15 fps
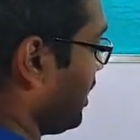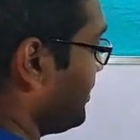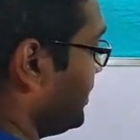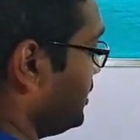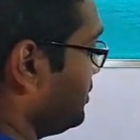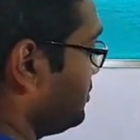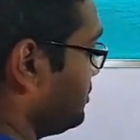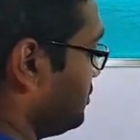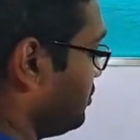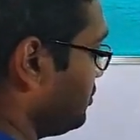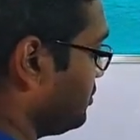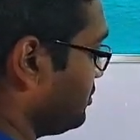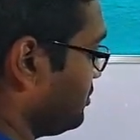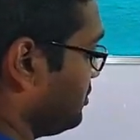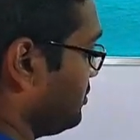I mean,
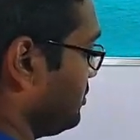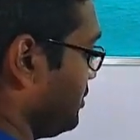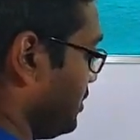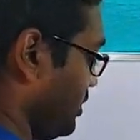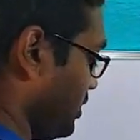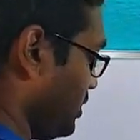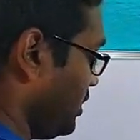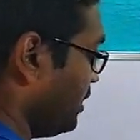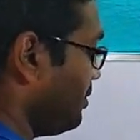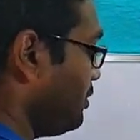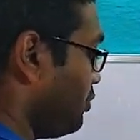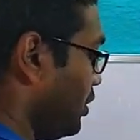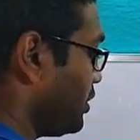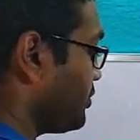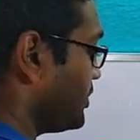let
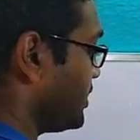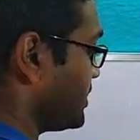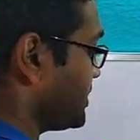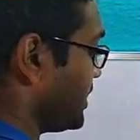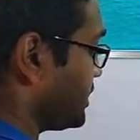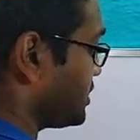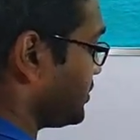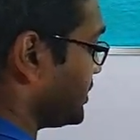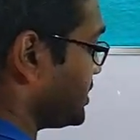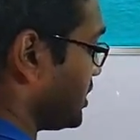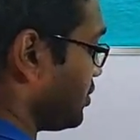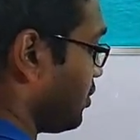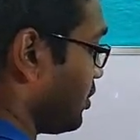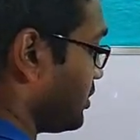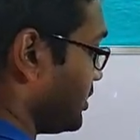me work with the sets which
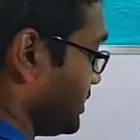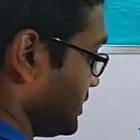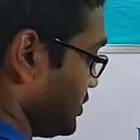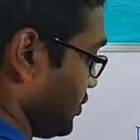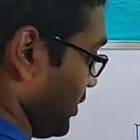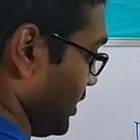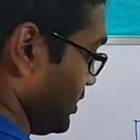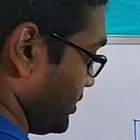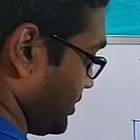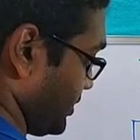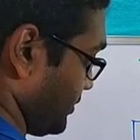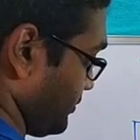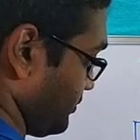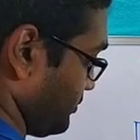are not disjoint.